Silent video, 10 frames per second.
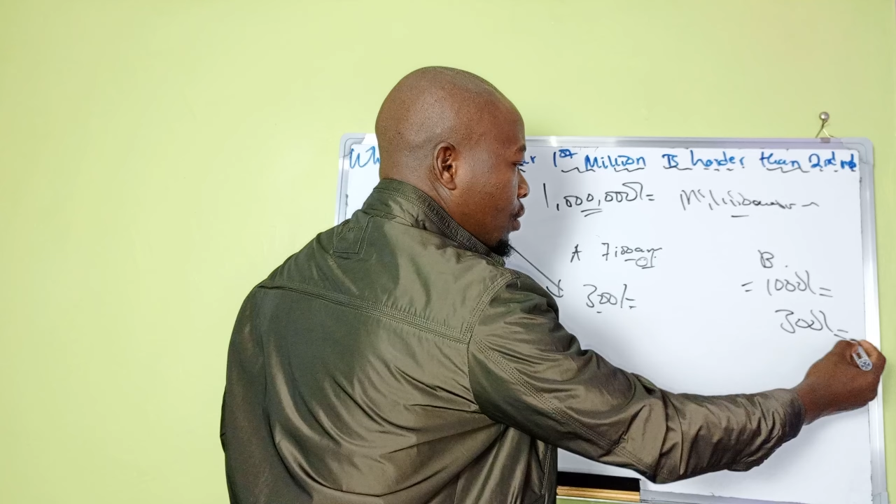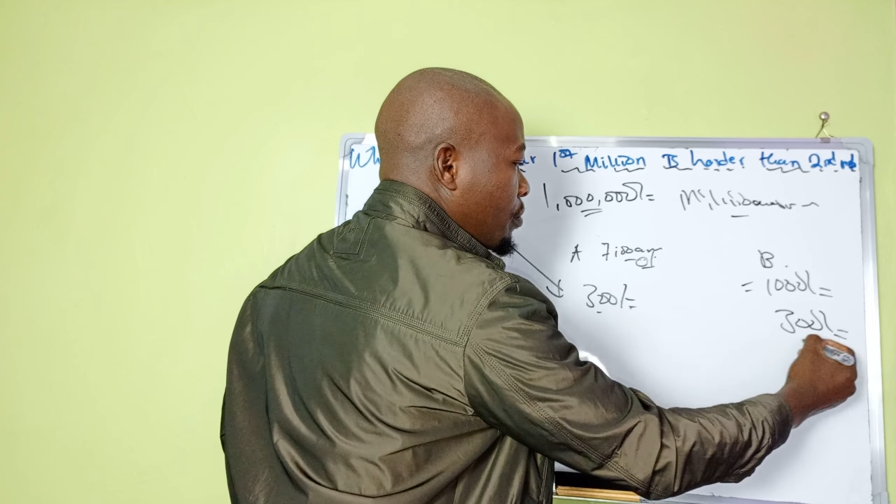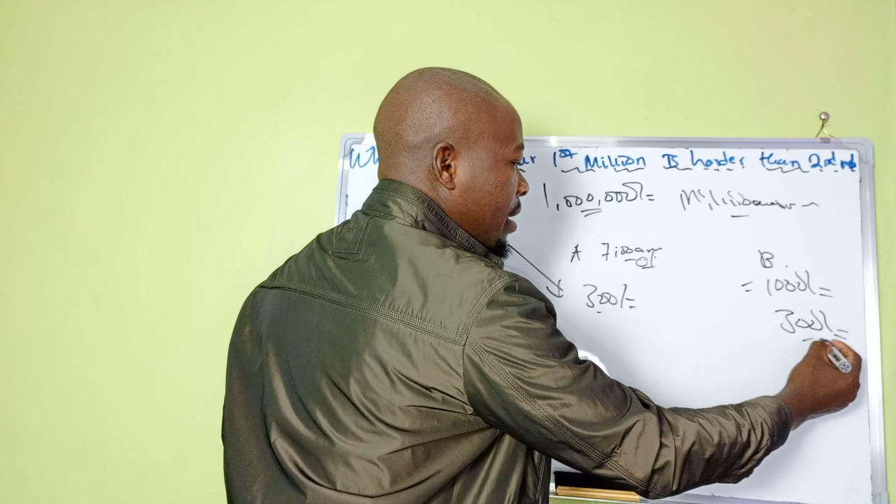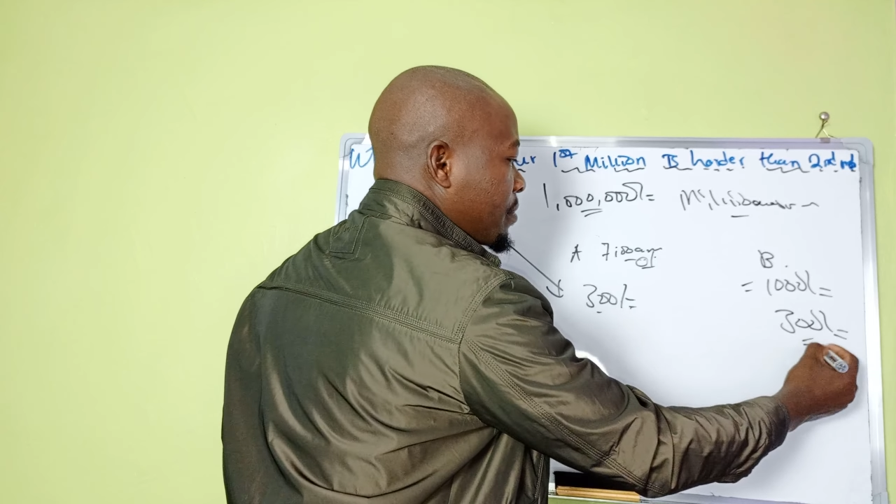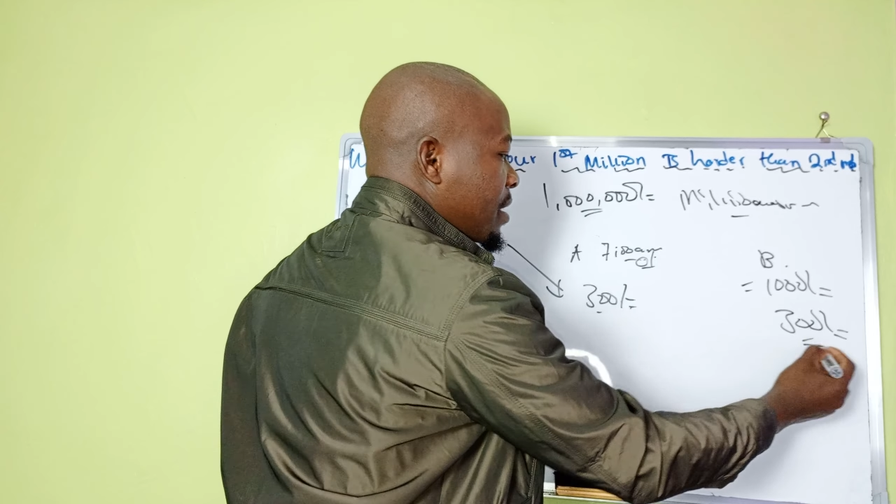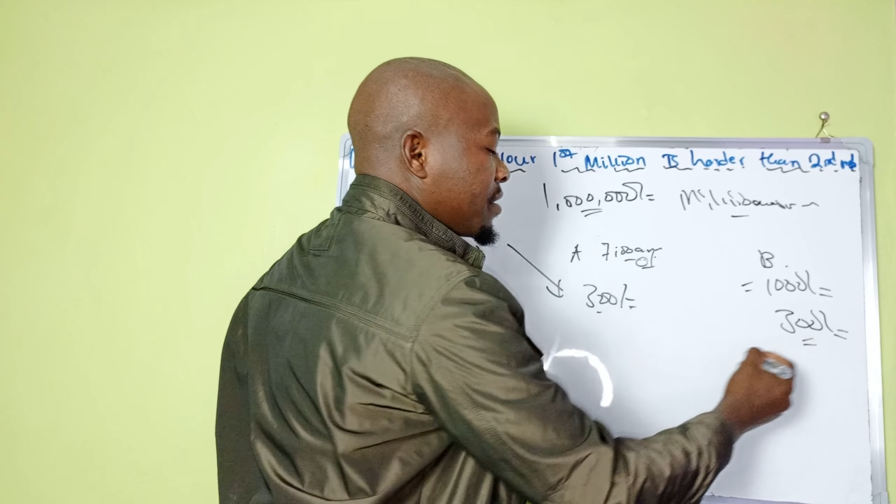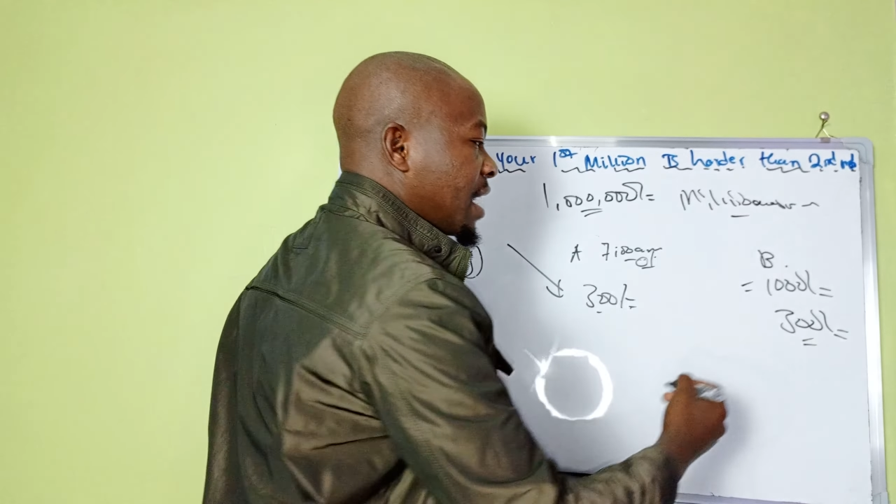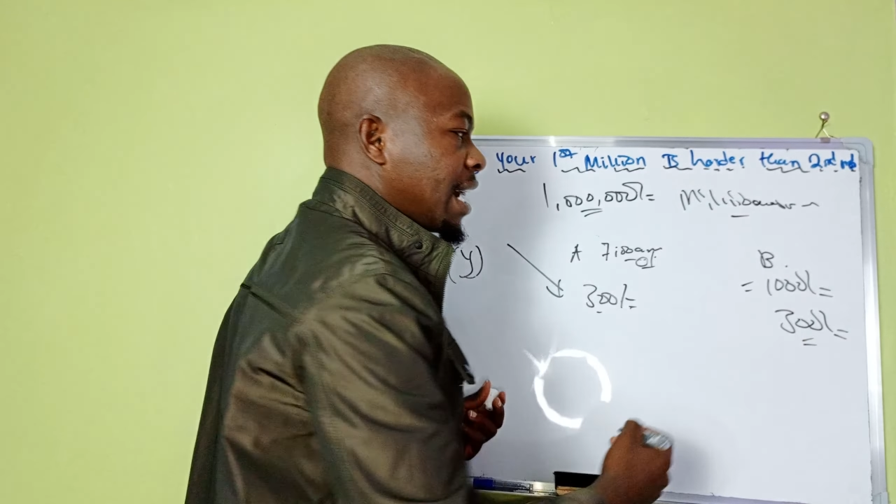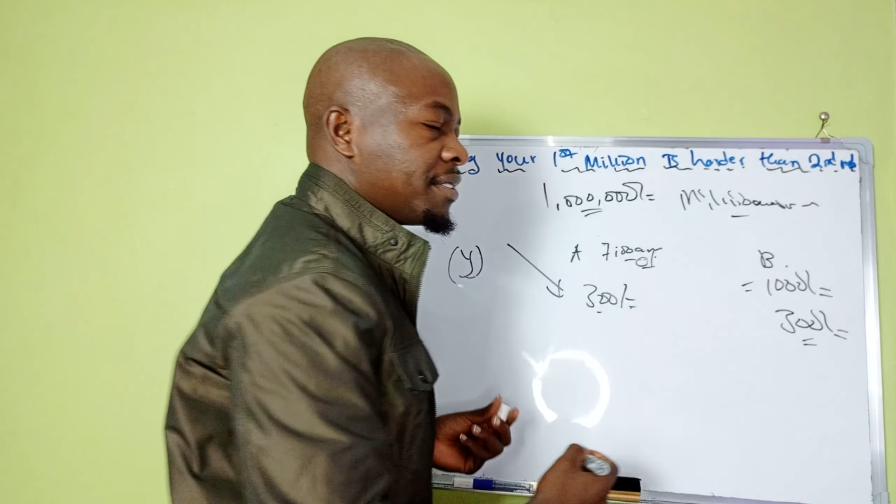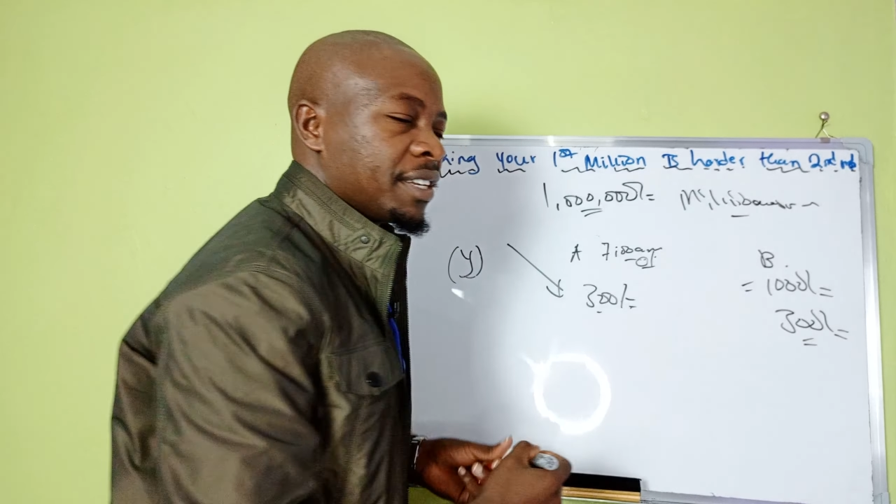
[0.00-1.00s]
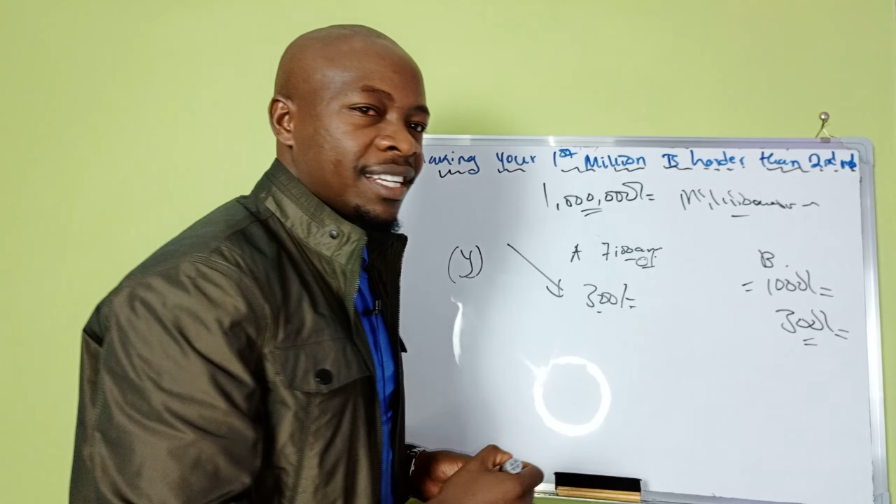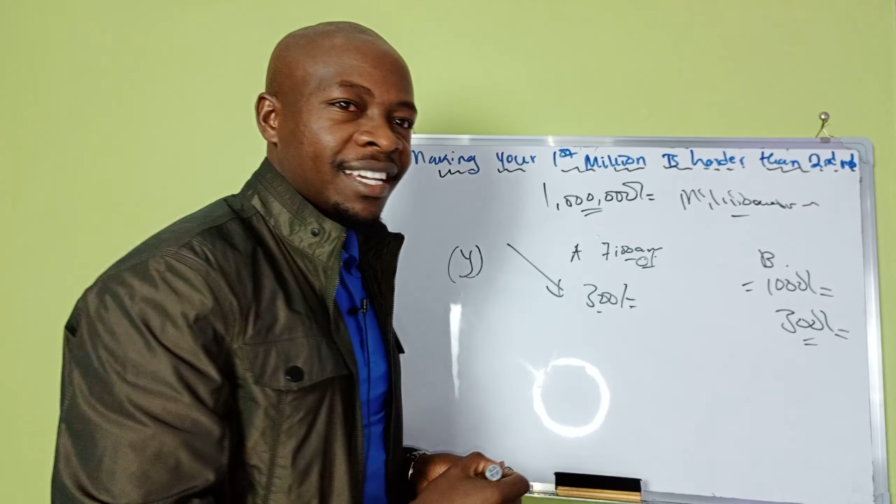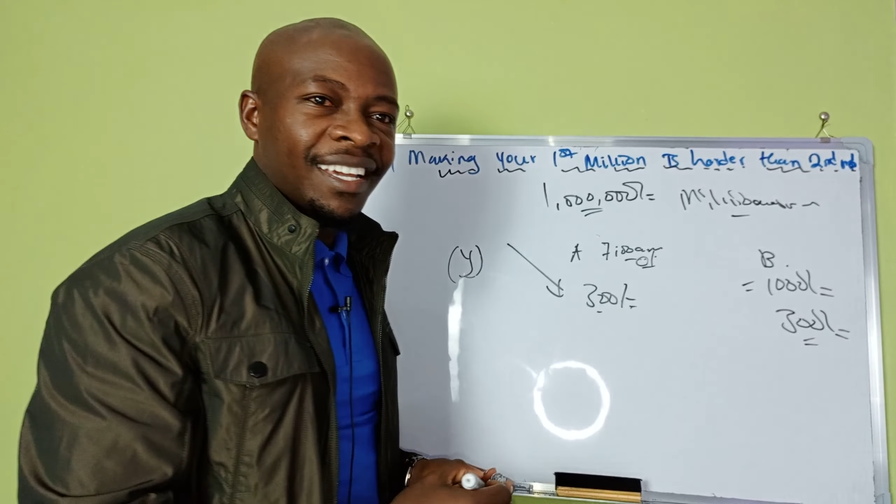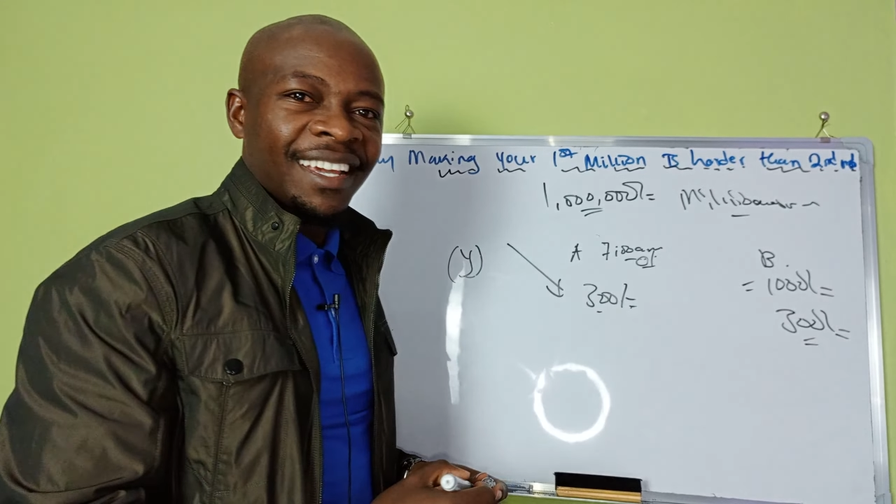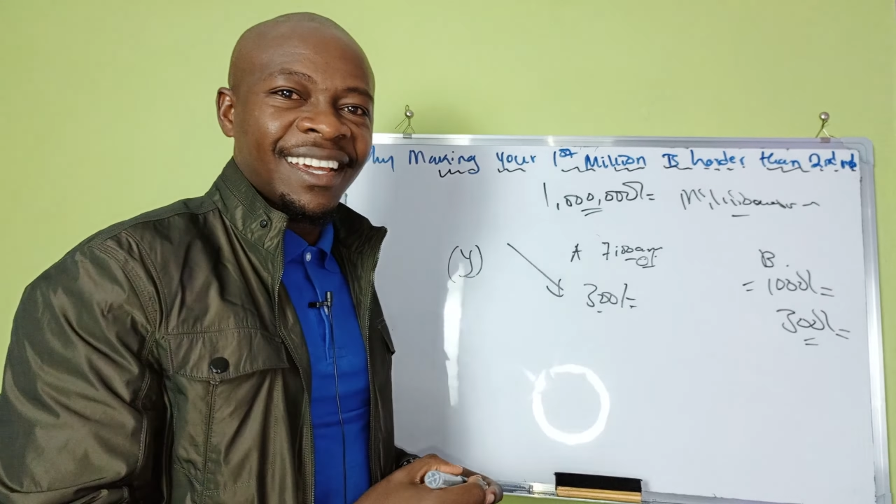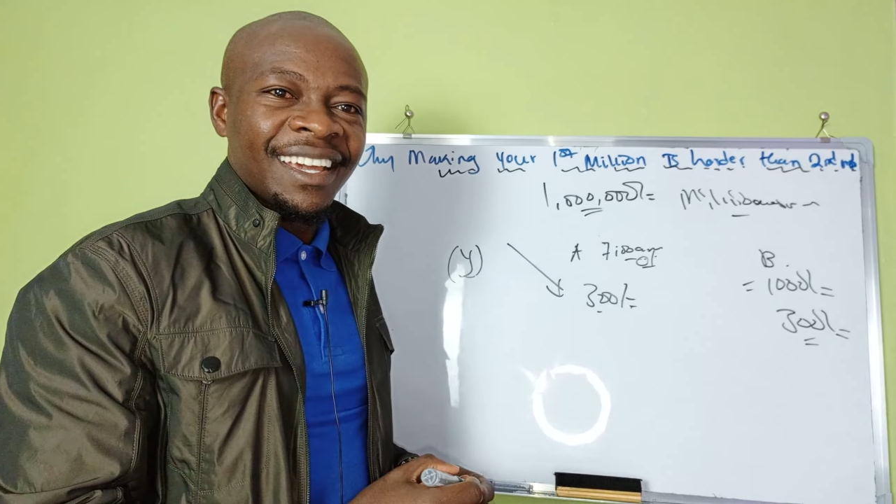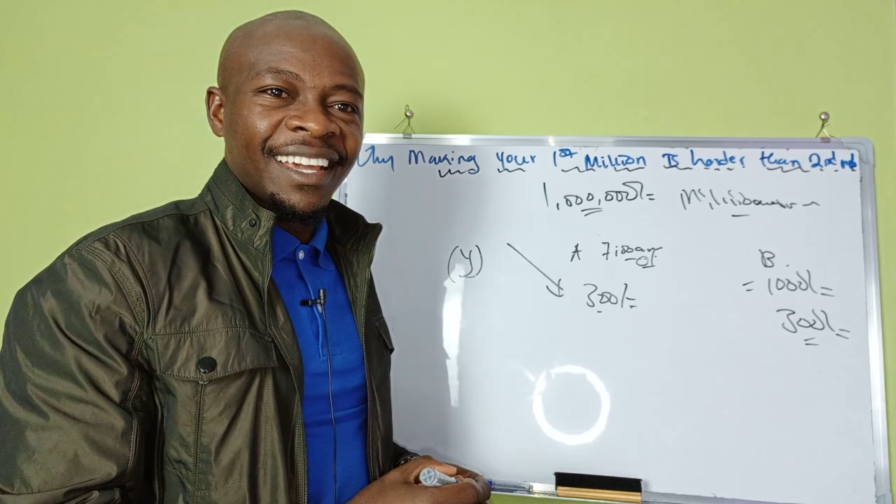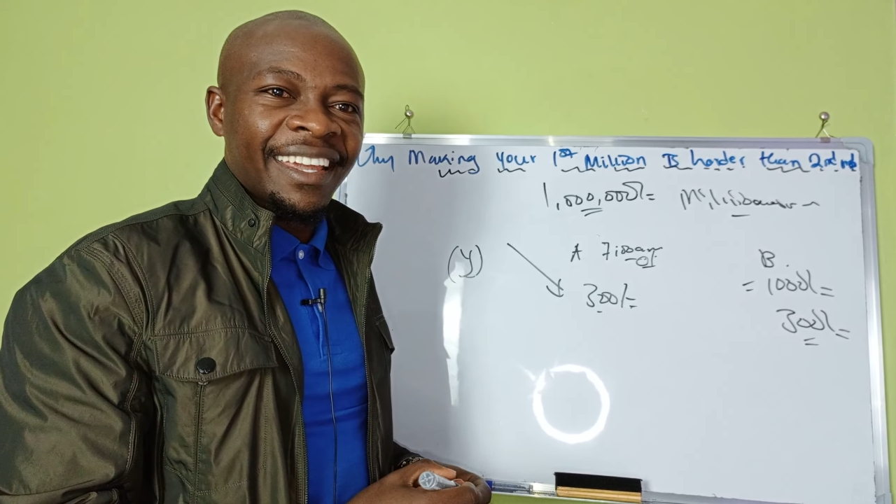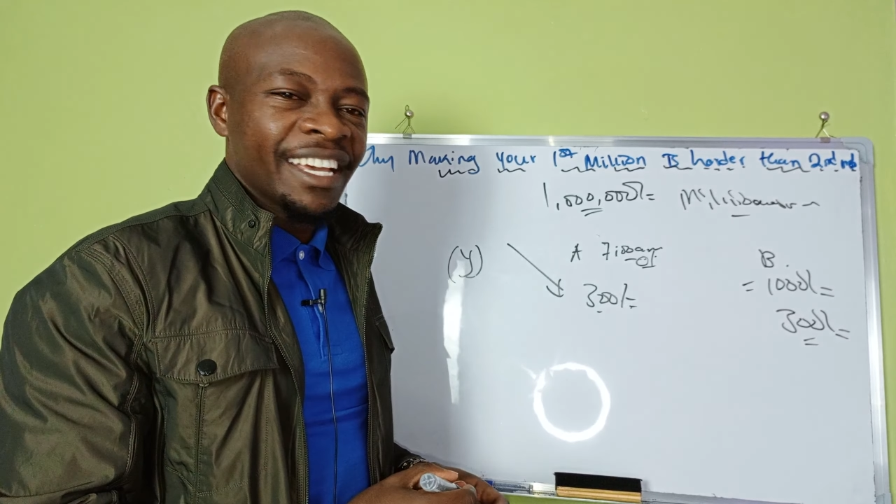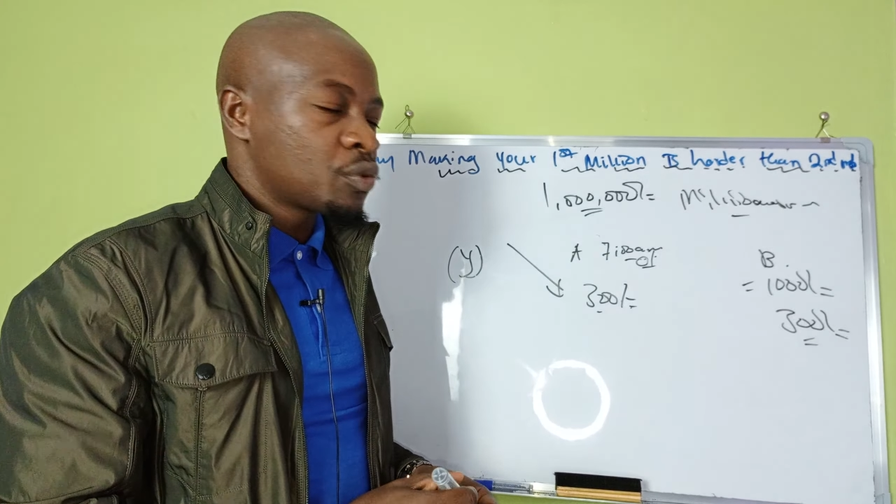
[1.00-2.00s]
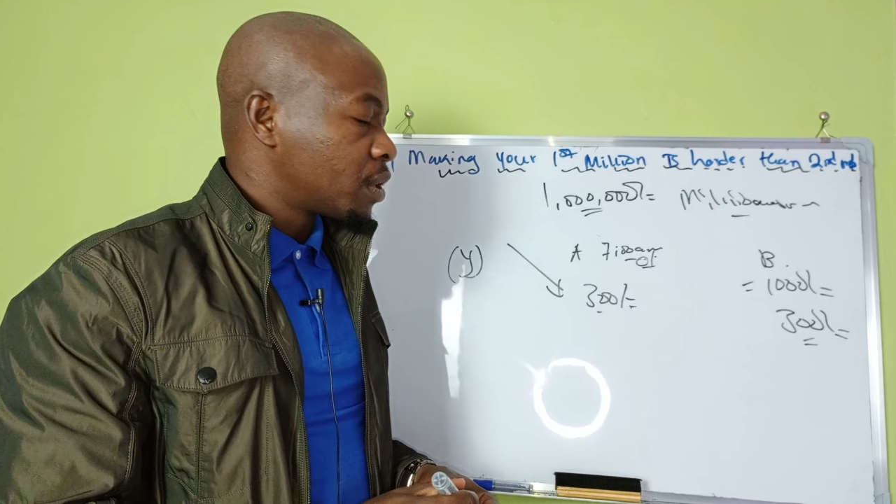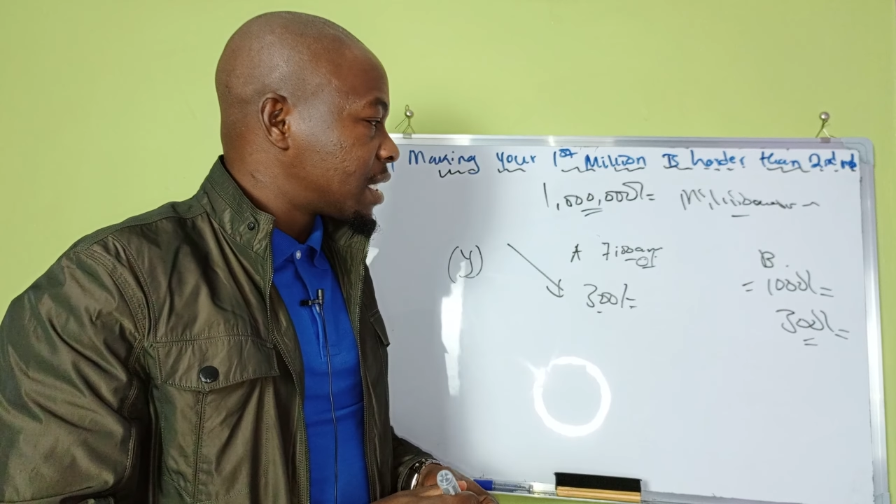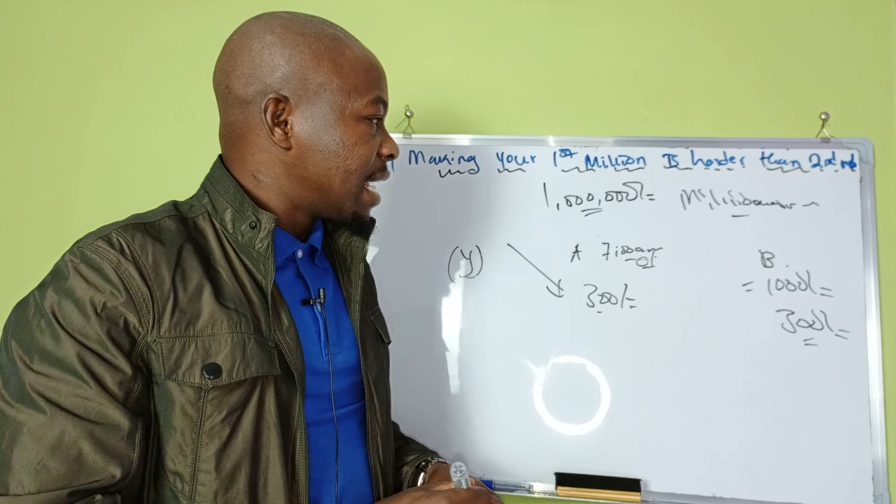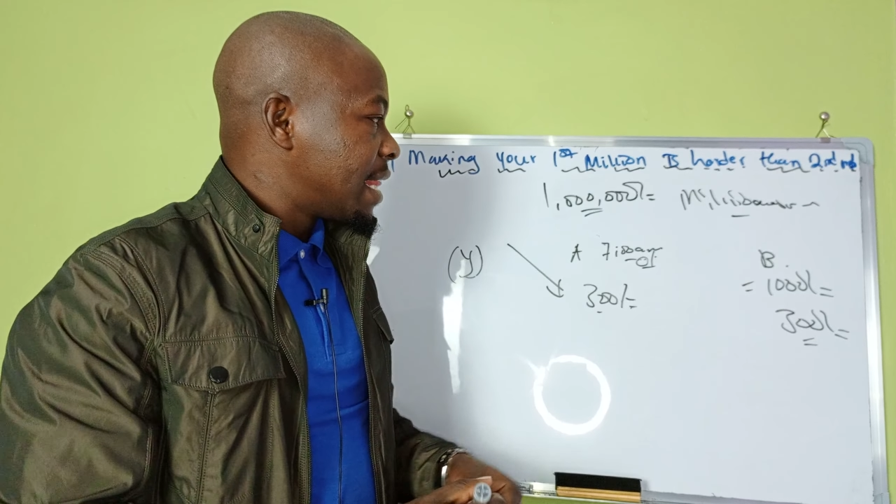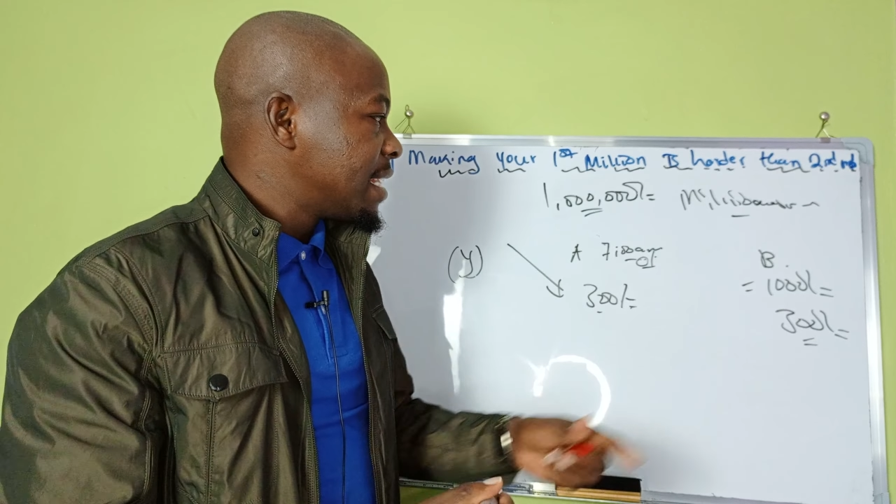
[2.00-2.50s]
Go make me 300 guess what?